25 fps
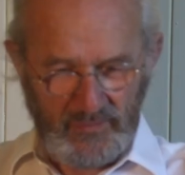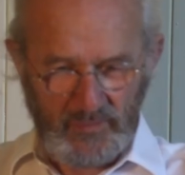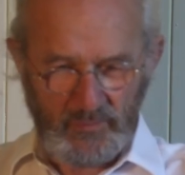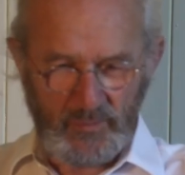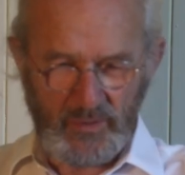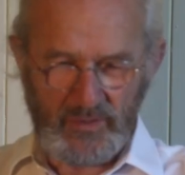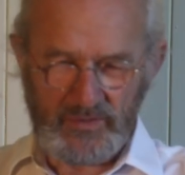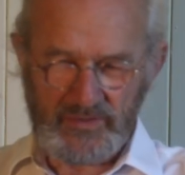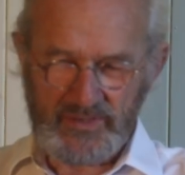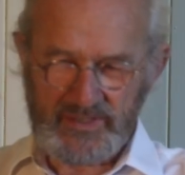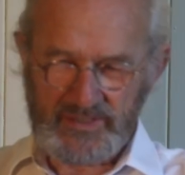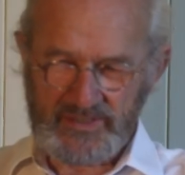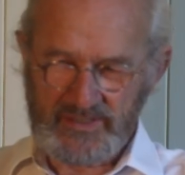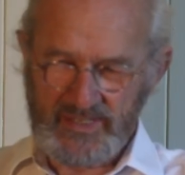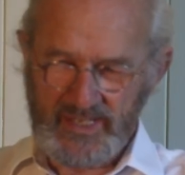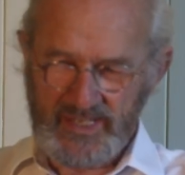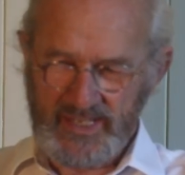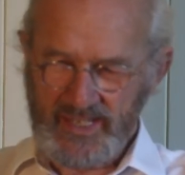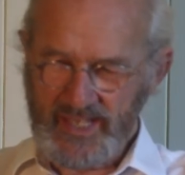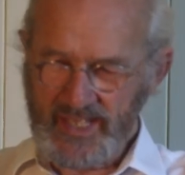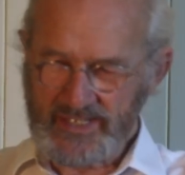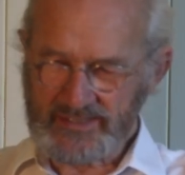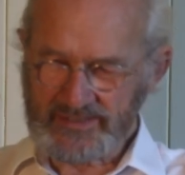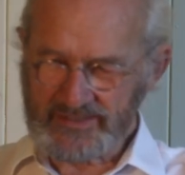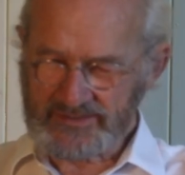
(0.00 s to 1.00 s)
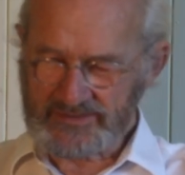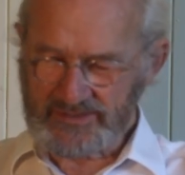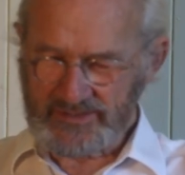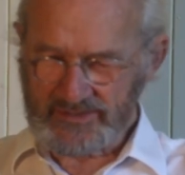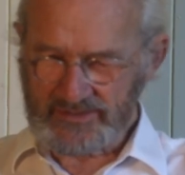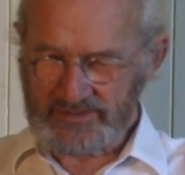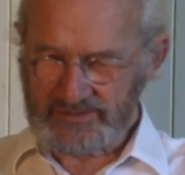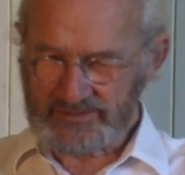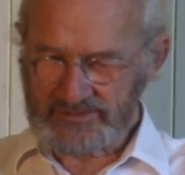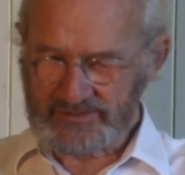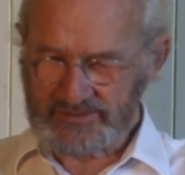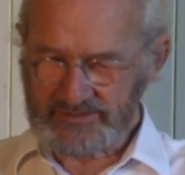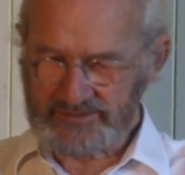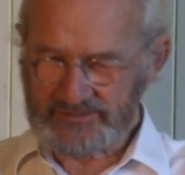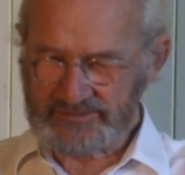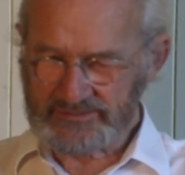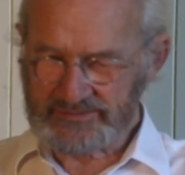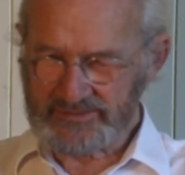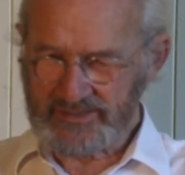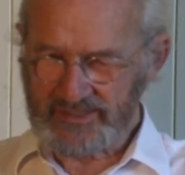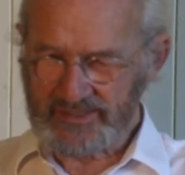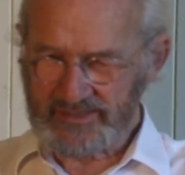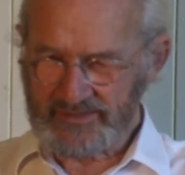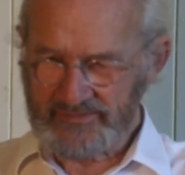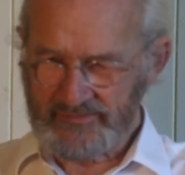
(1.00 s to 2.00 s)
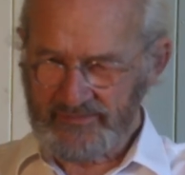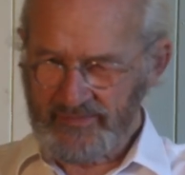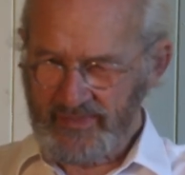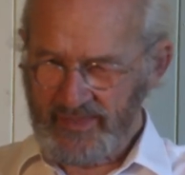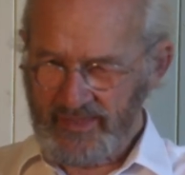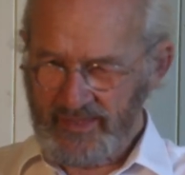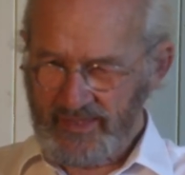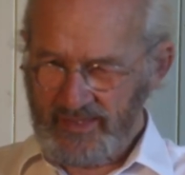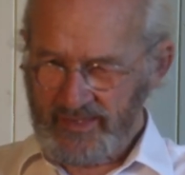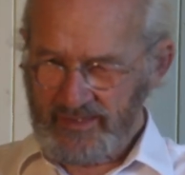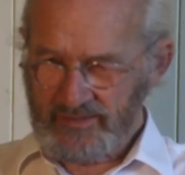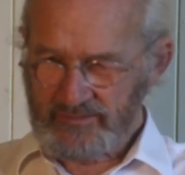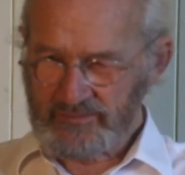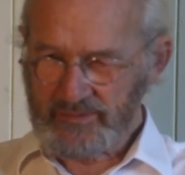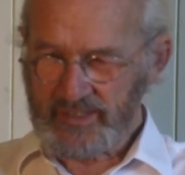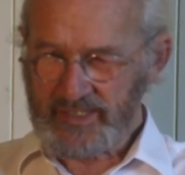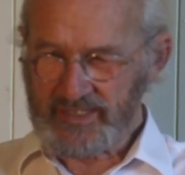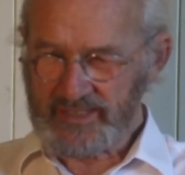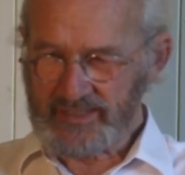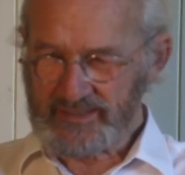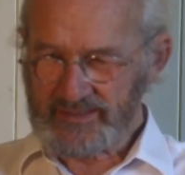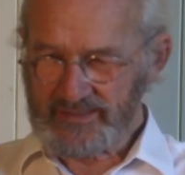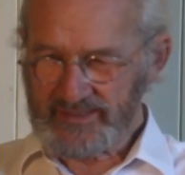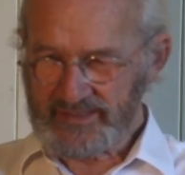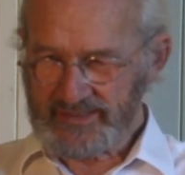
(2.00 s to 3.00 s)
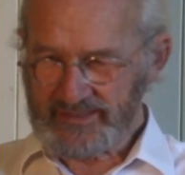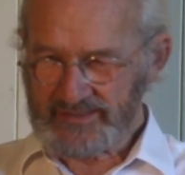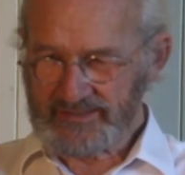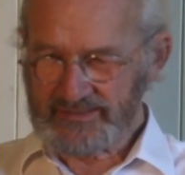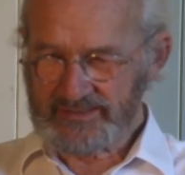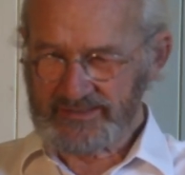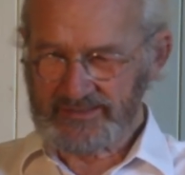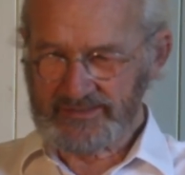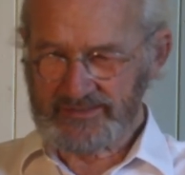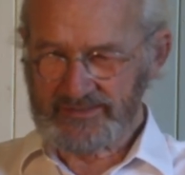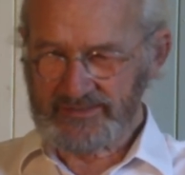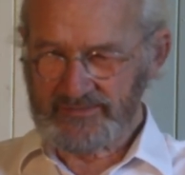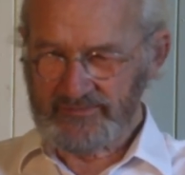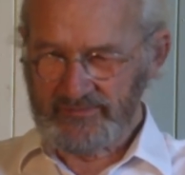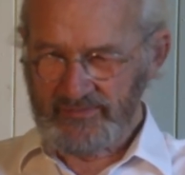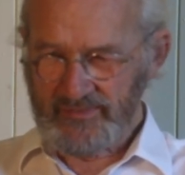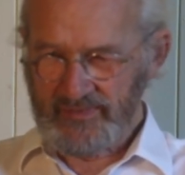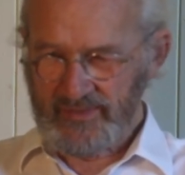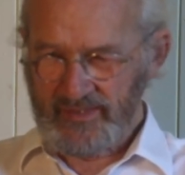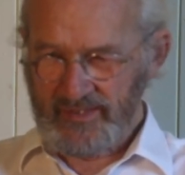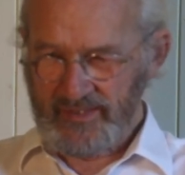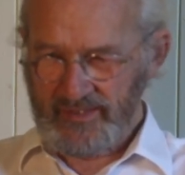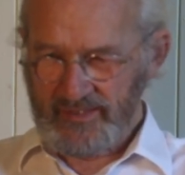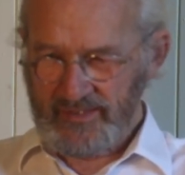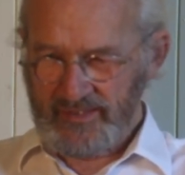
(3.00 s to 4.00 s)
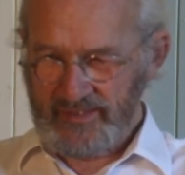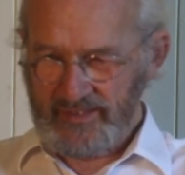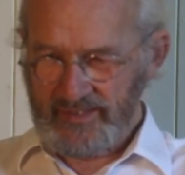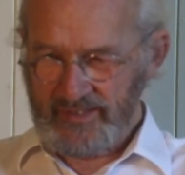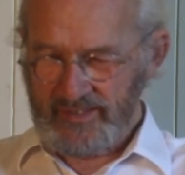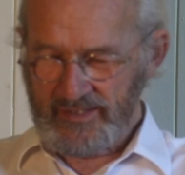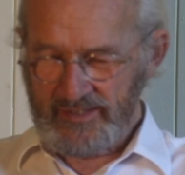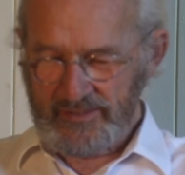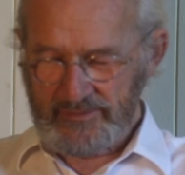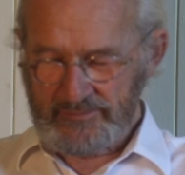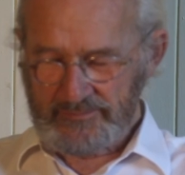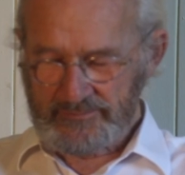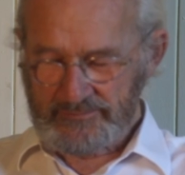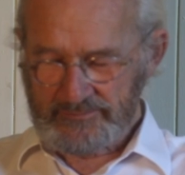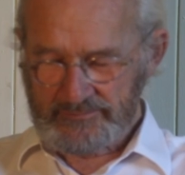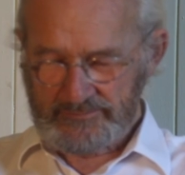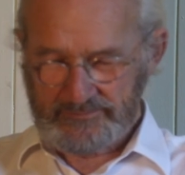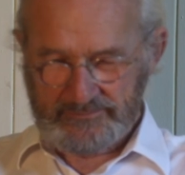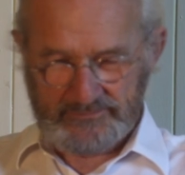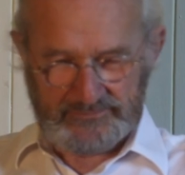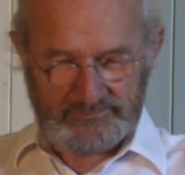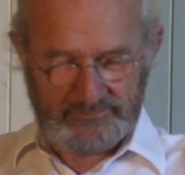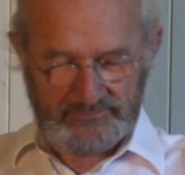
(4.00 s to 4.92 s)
Well, the the editor of uh, WikiLeaks um,